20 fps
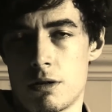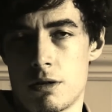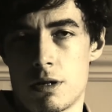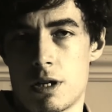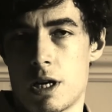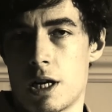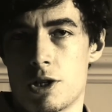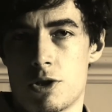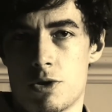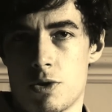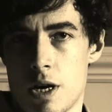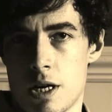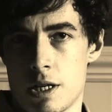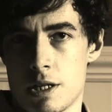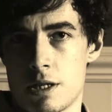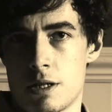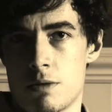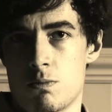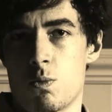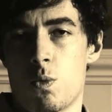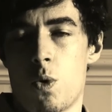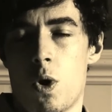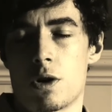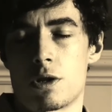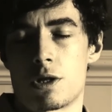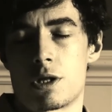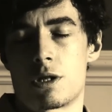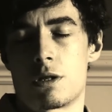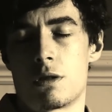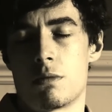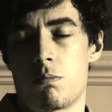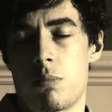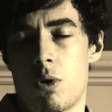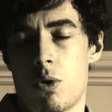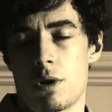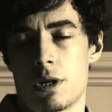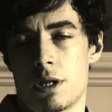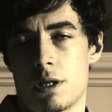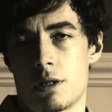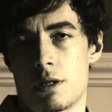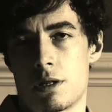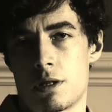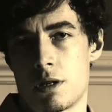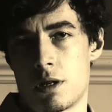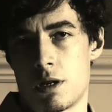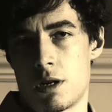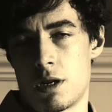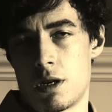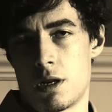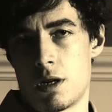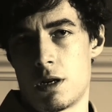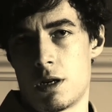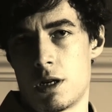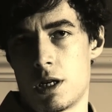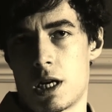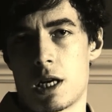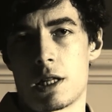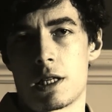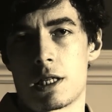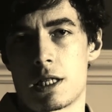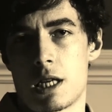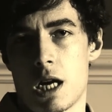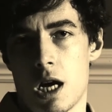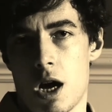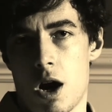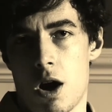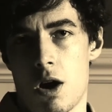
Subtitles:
the handy drop-down or hint system,